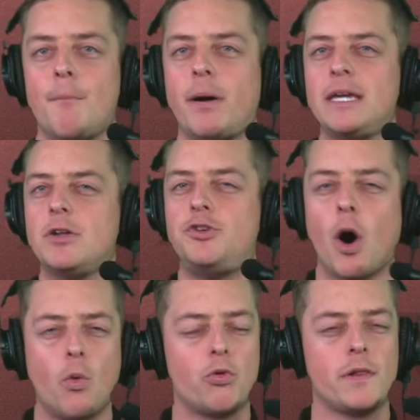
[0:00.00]
but you
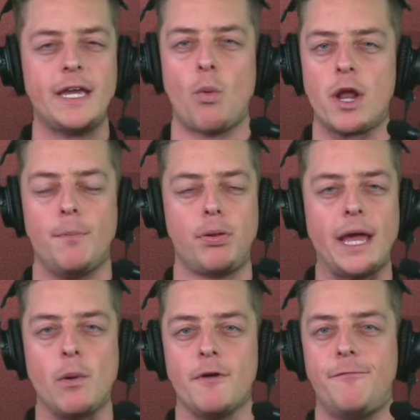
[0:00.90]
don't really want to
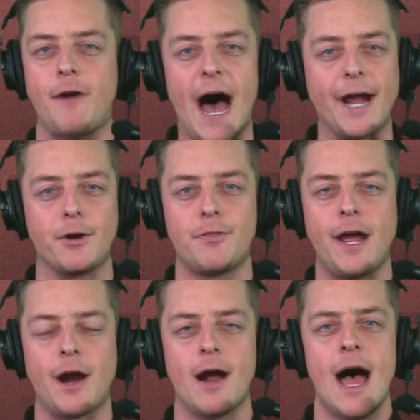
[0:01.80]
play with fire
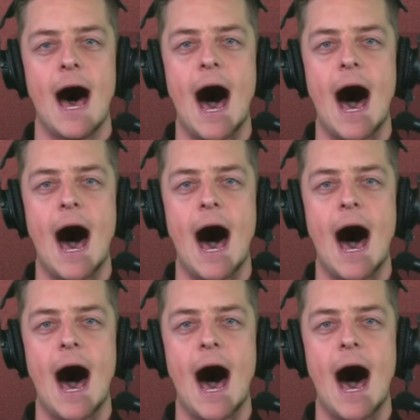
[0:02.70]
there.